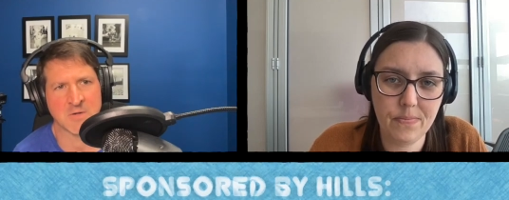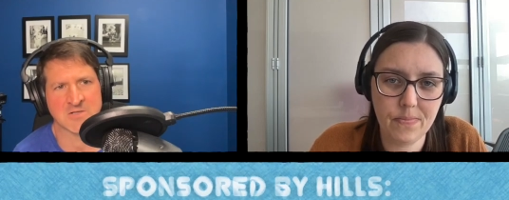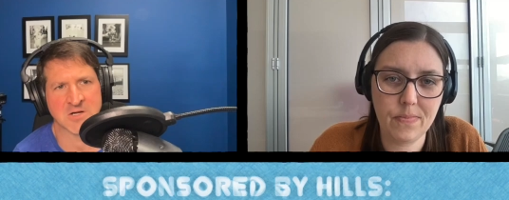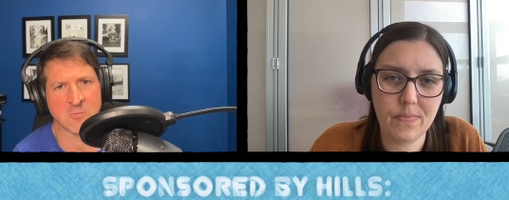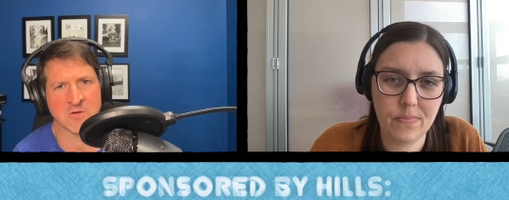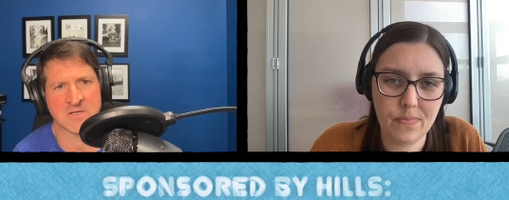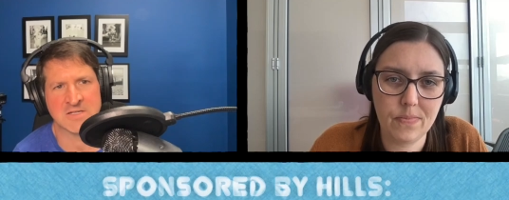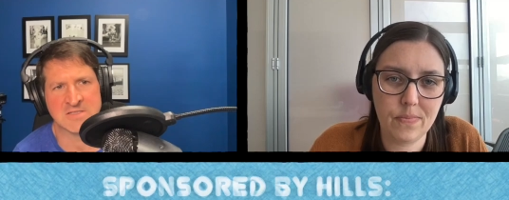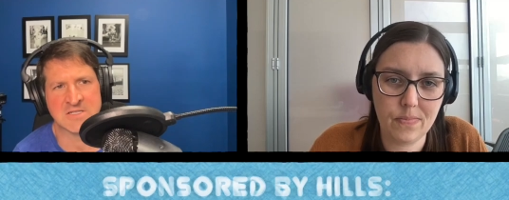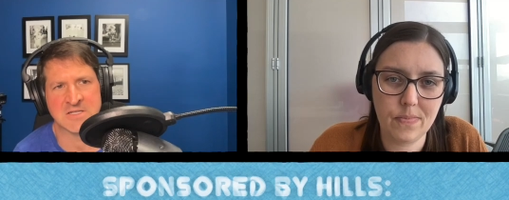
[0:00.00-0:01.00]
Speaker 1: job really
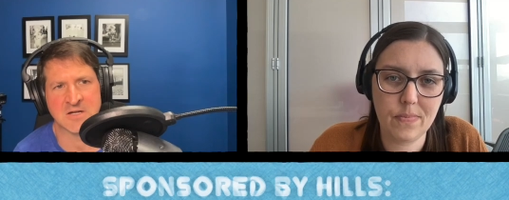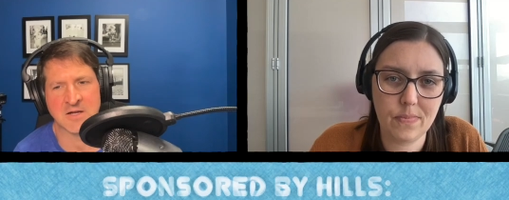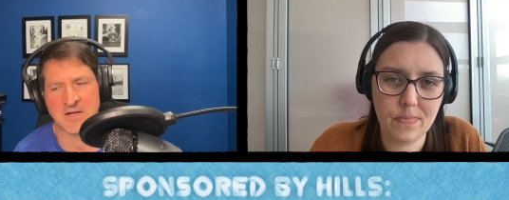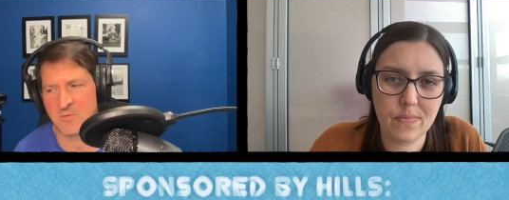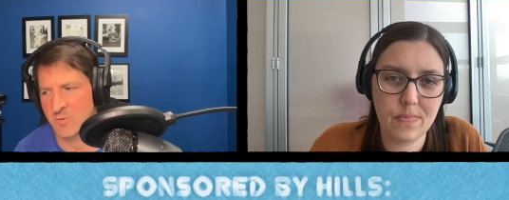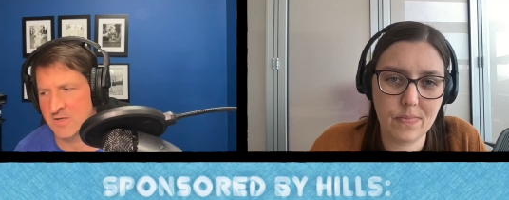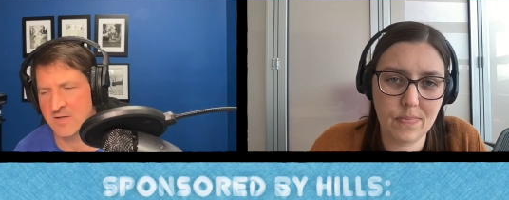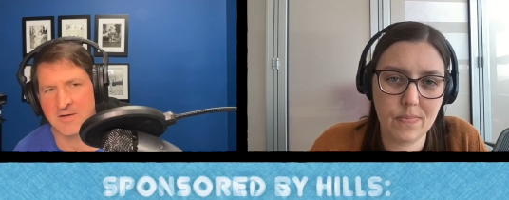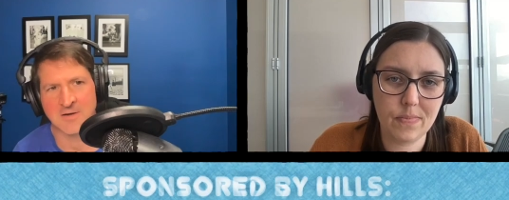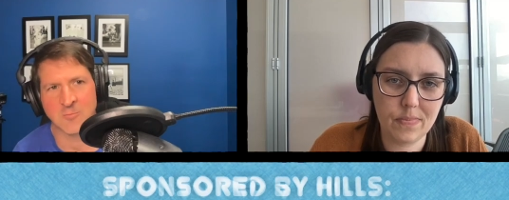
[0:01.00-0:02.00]
easy, and we can
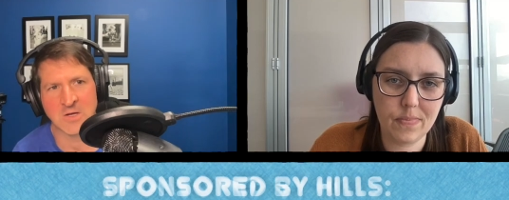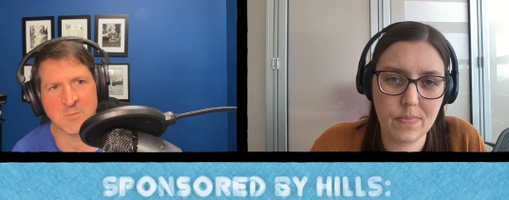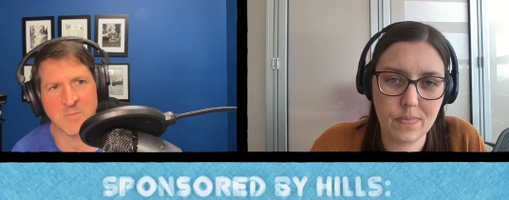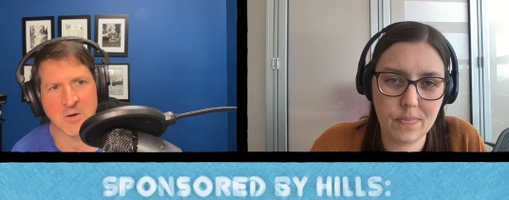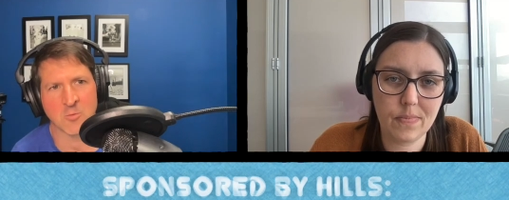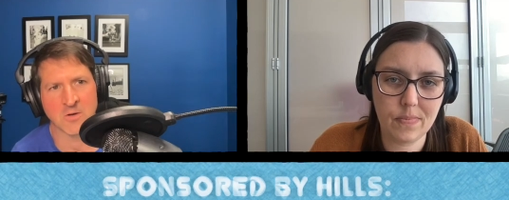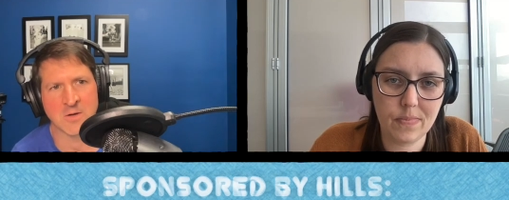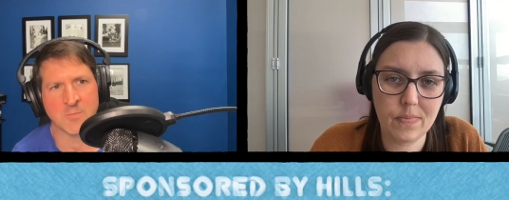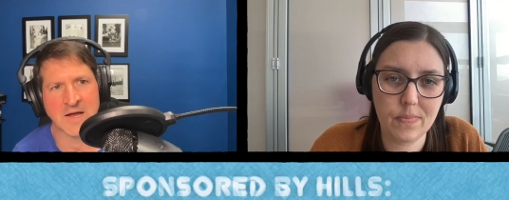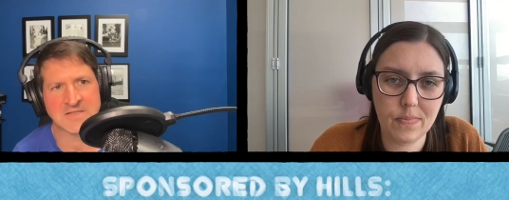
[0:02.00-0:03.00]
uh, we can make a real
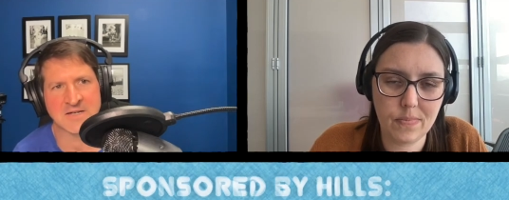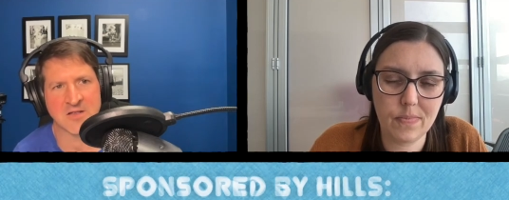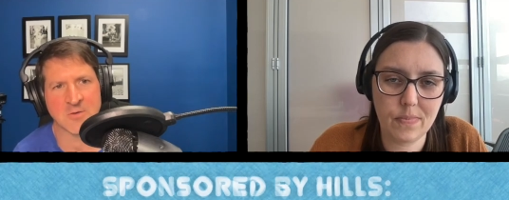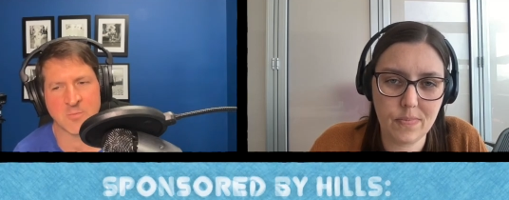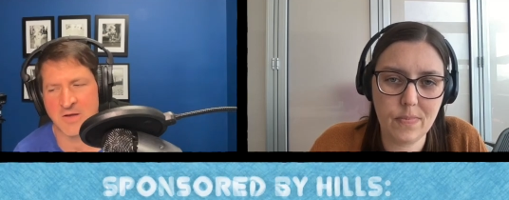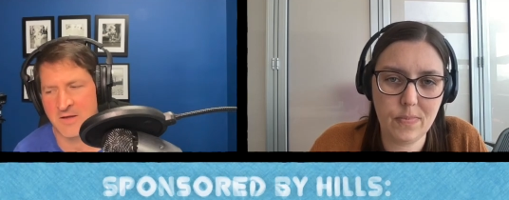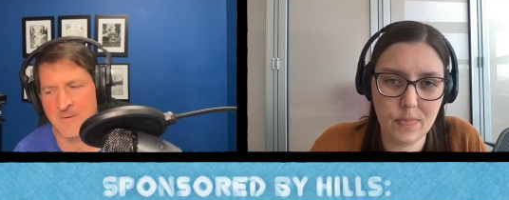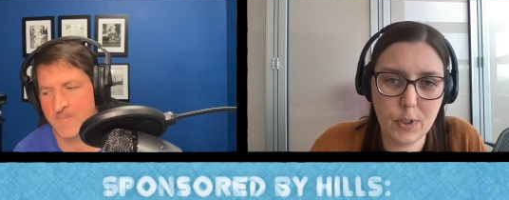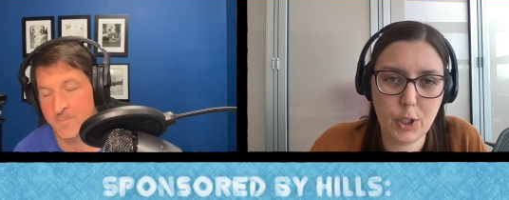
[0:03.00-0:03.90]
impact together. But uh,